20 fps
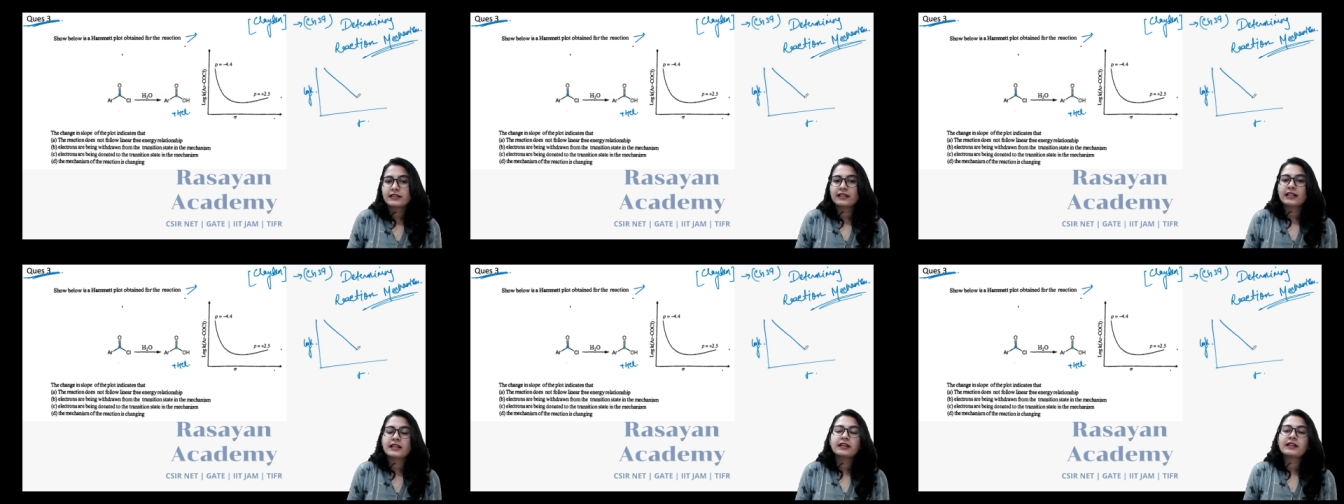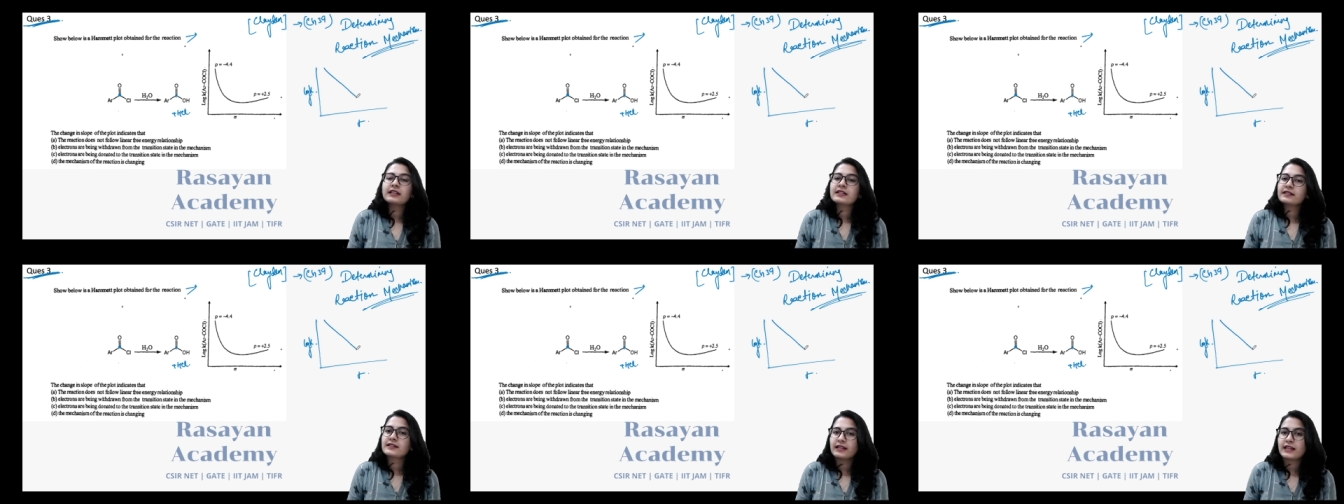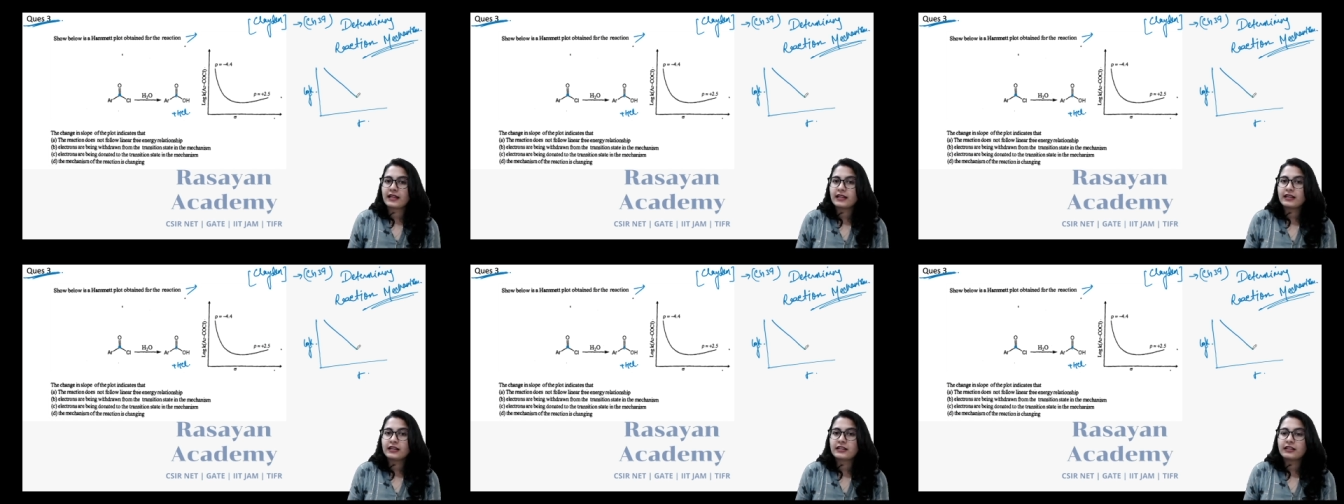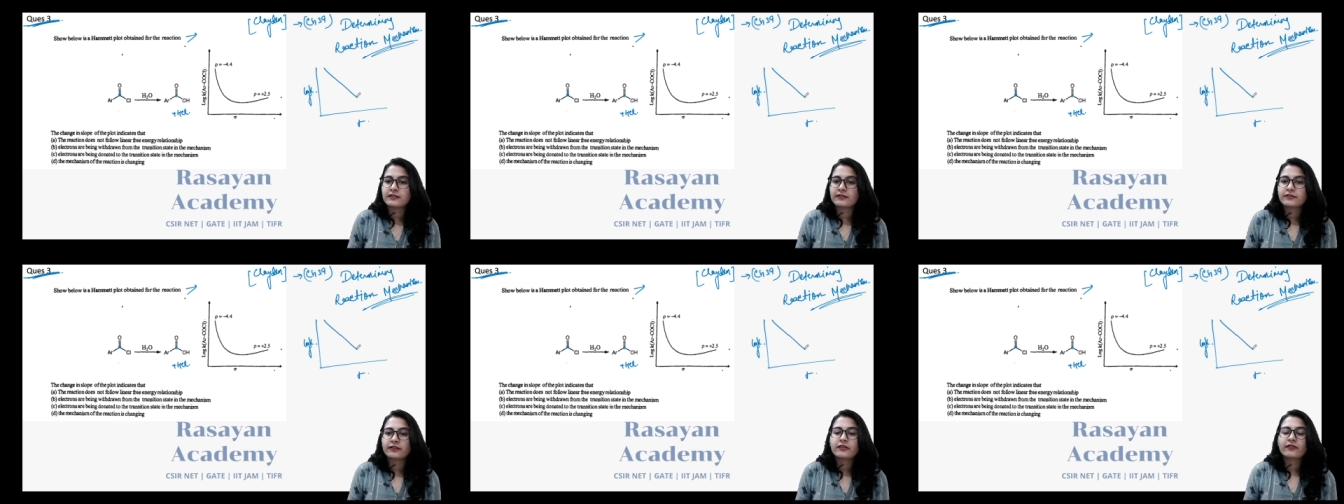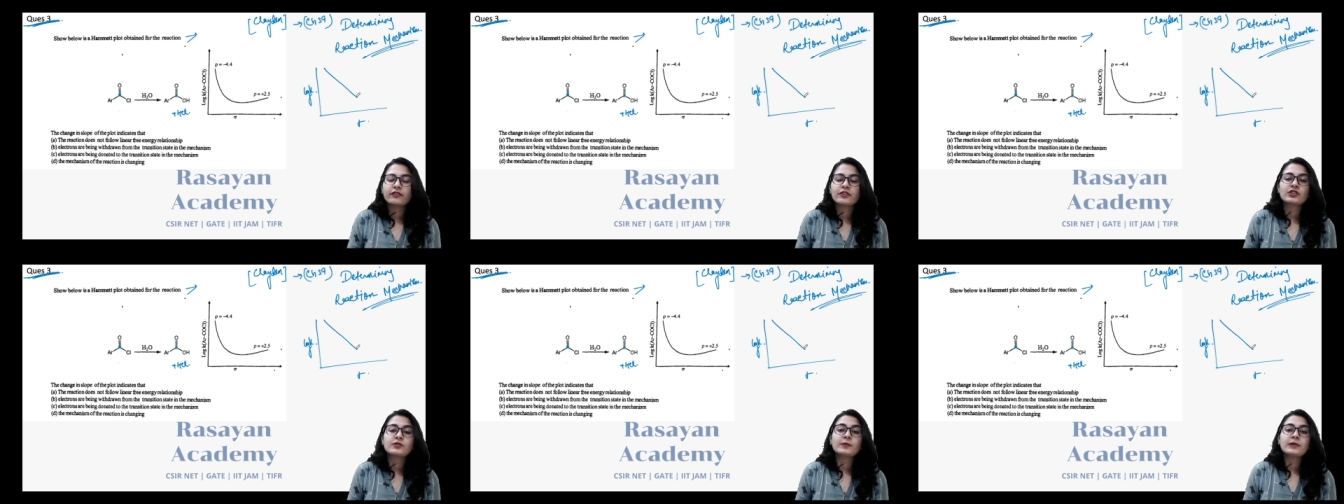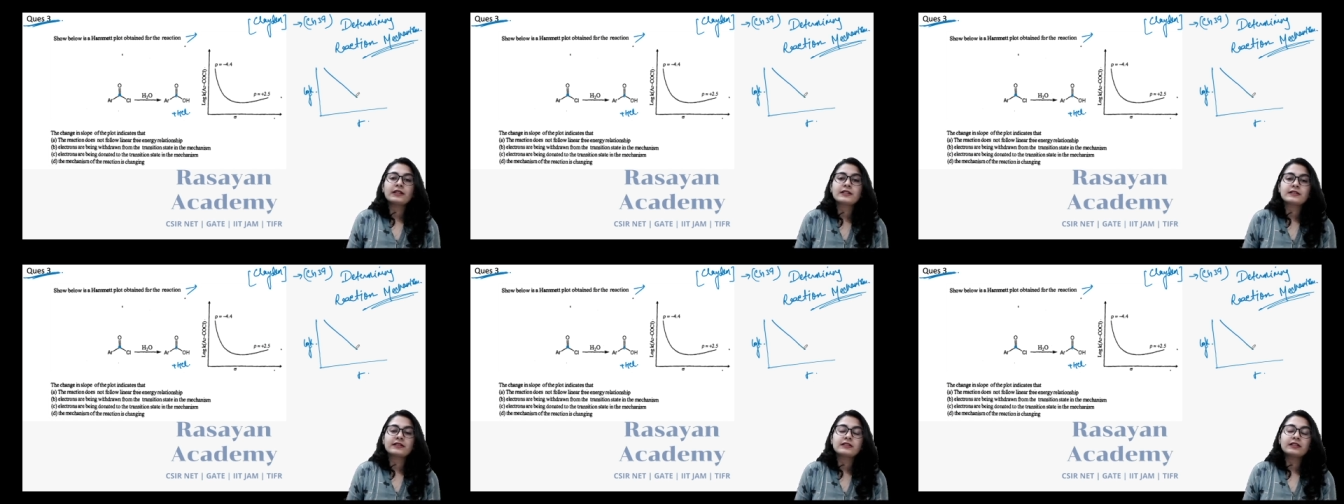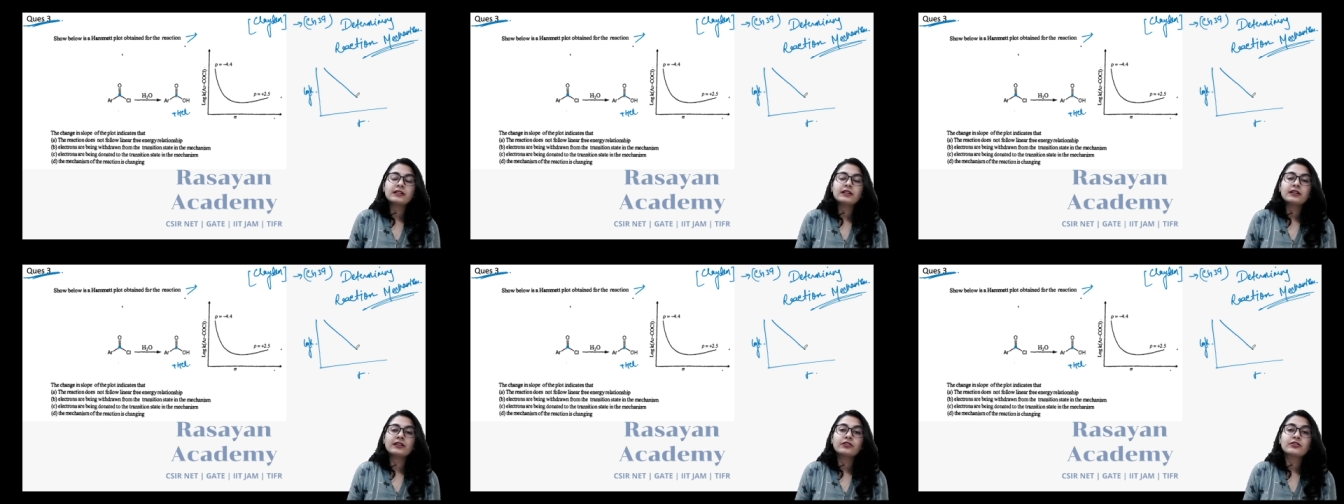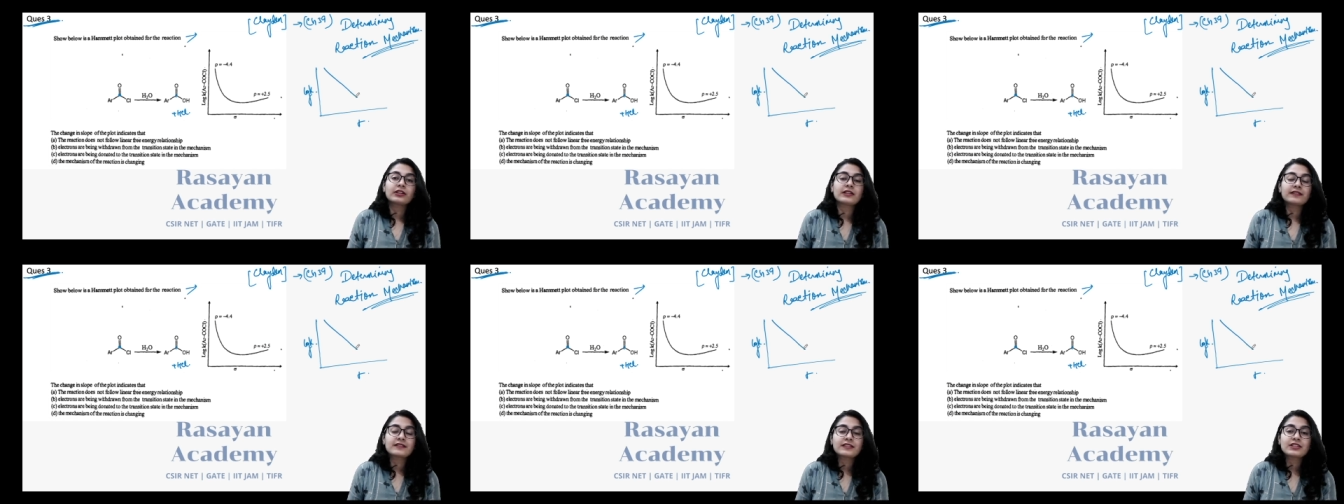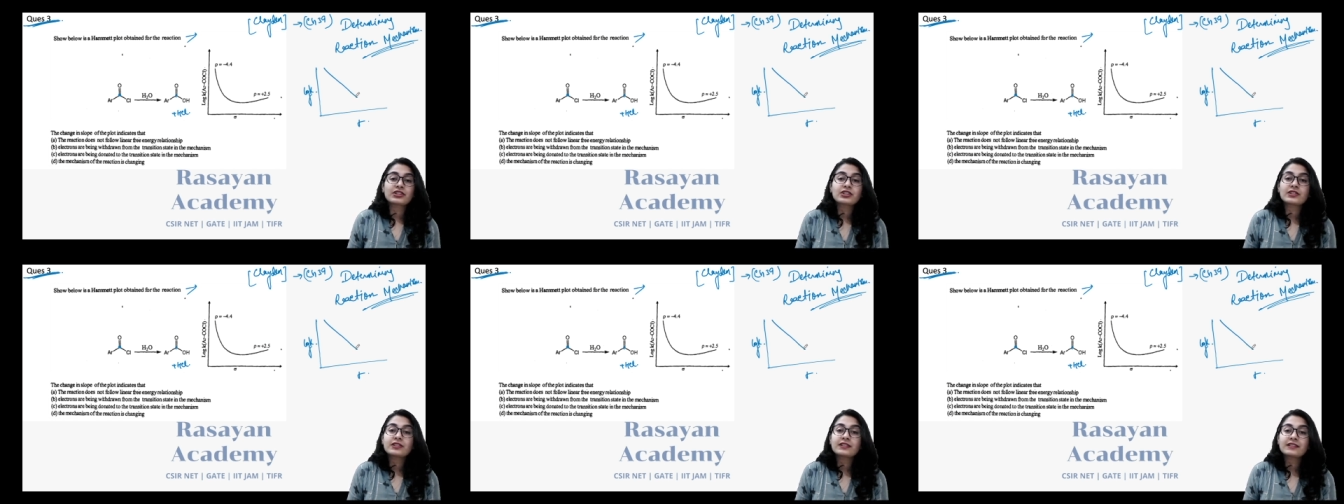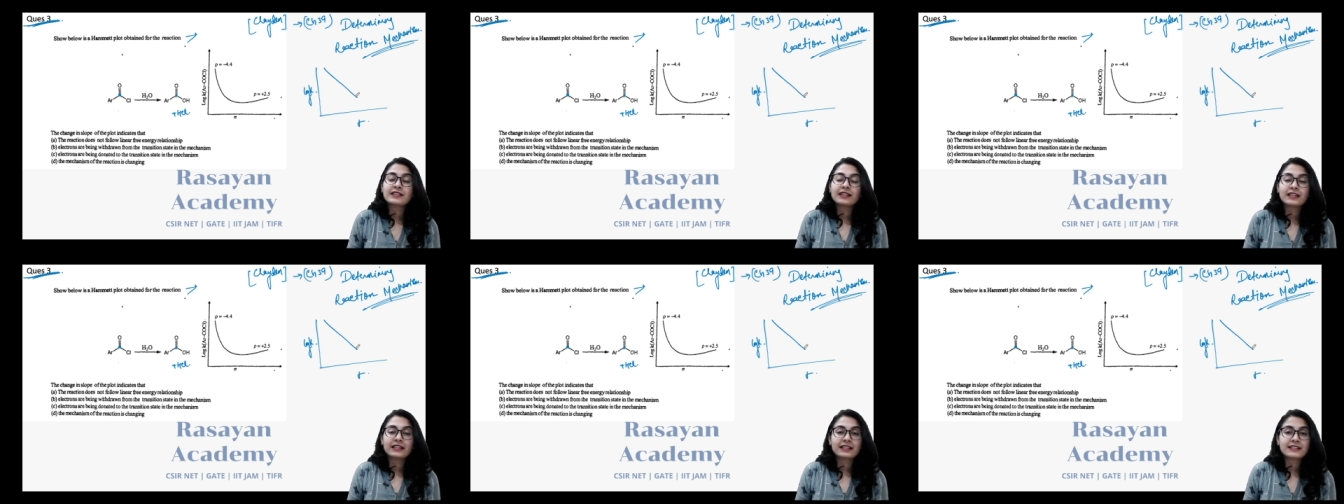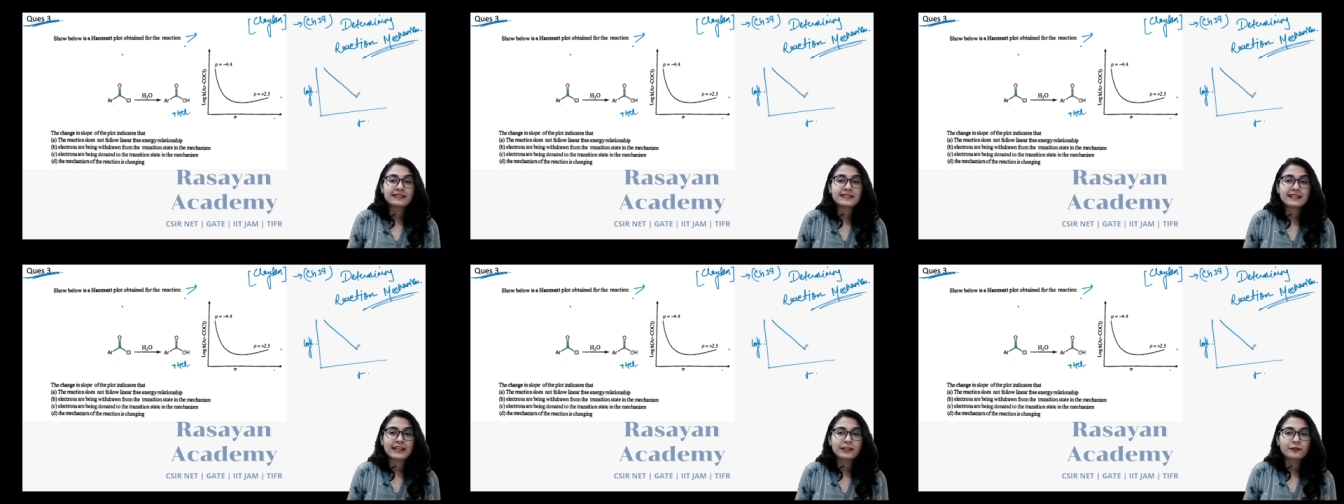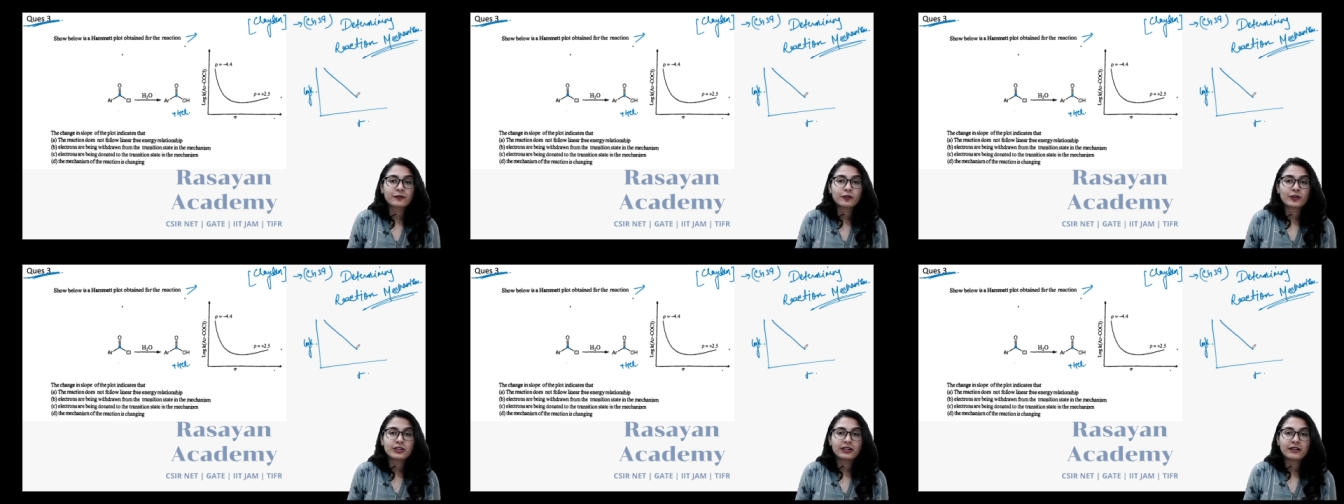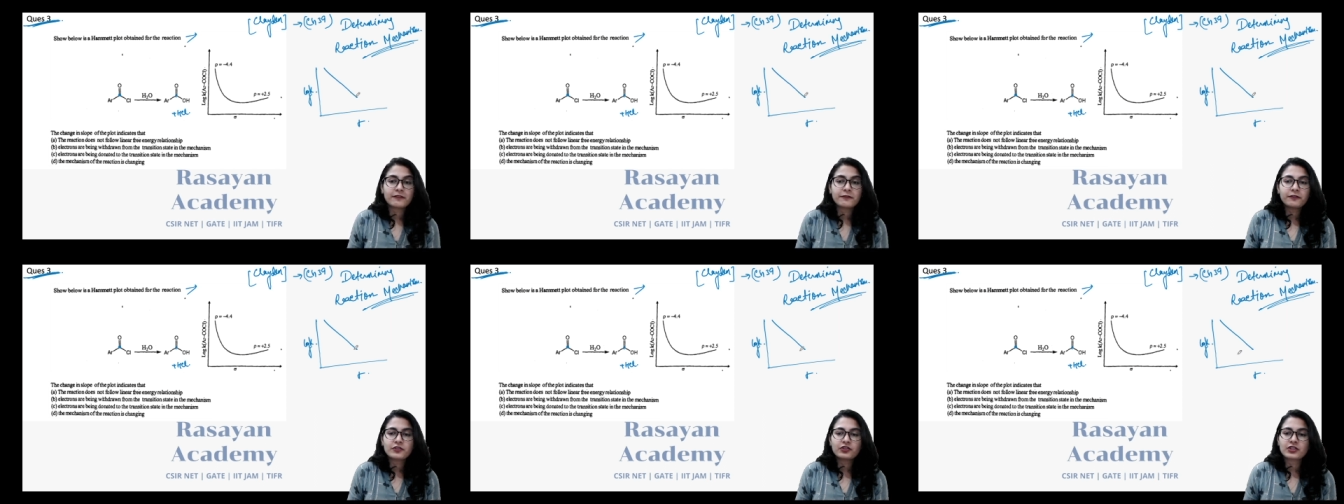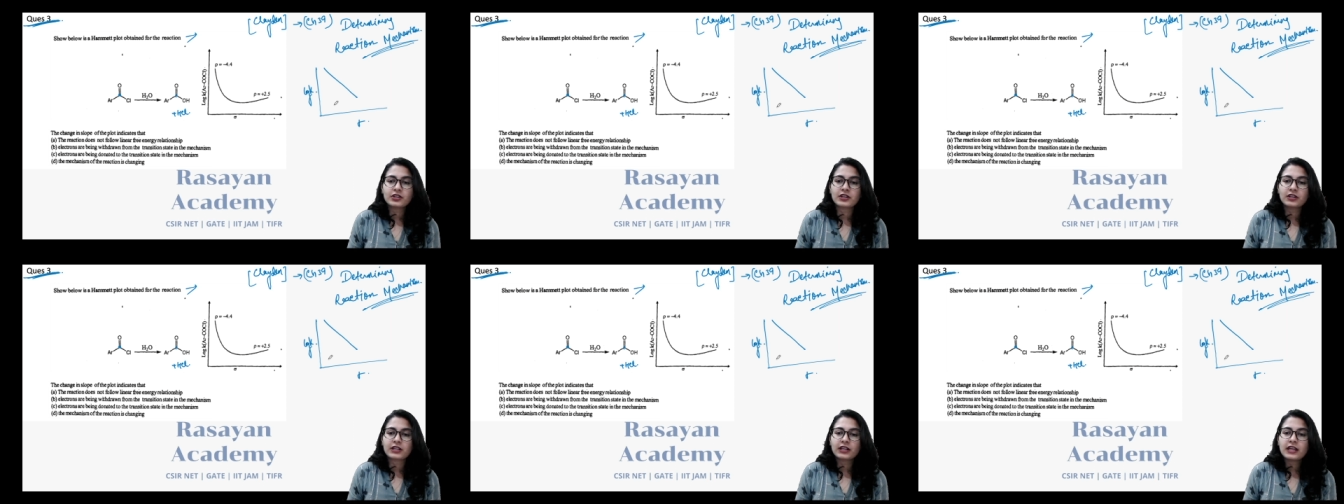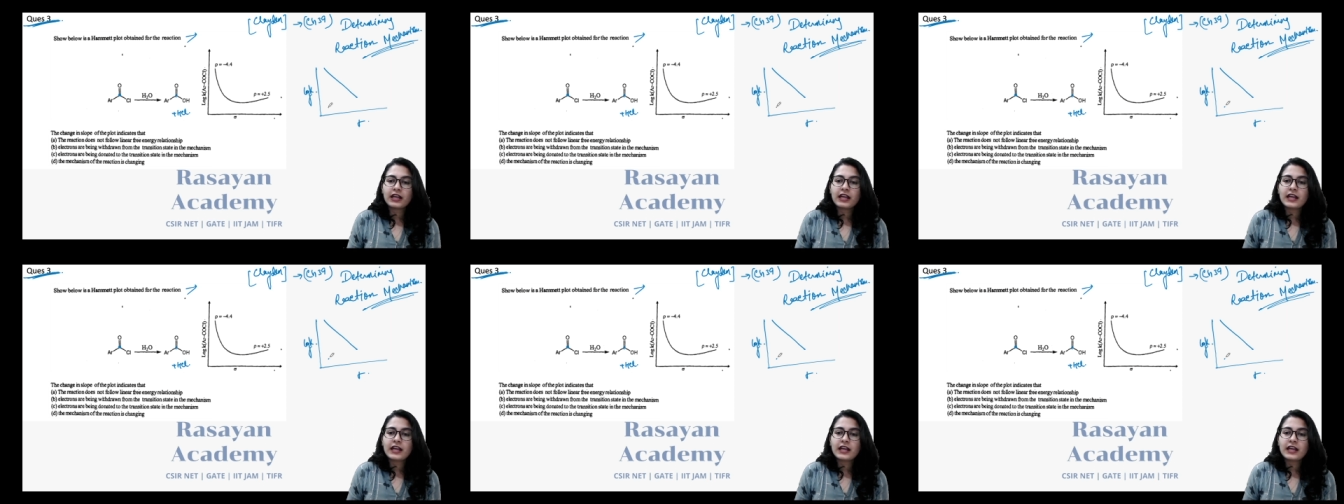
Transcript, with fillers: then it is negative, which means the transition state is electron deficient.